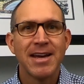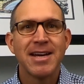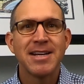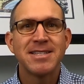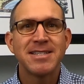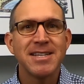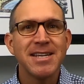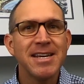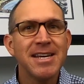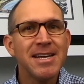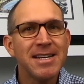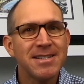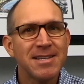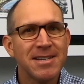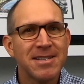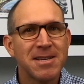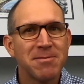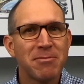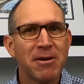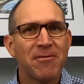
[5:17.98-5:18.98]
It's
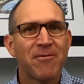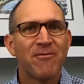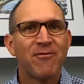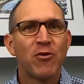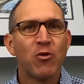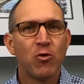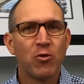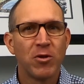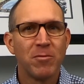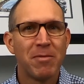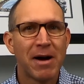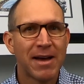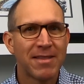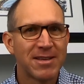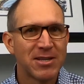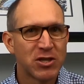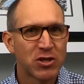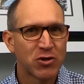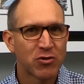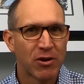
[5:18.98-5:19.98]
easy to be fooled by
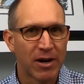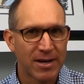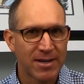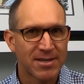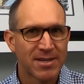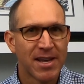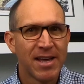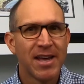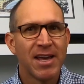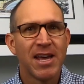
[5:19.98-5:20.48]
these tricks